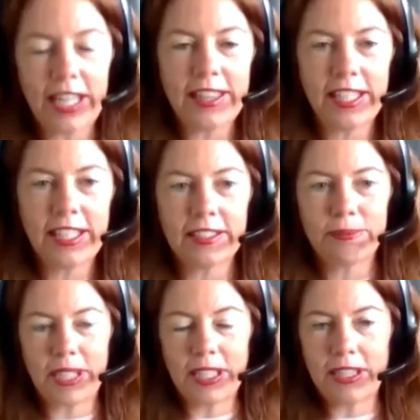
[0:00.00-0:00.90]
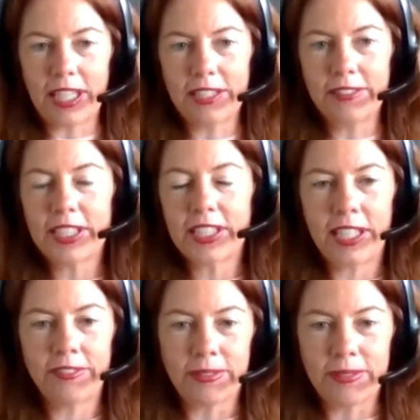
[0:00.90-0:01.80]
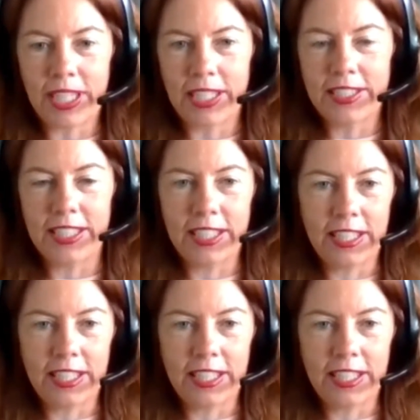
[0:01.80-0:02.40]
I think a lot of it came from the idea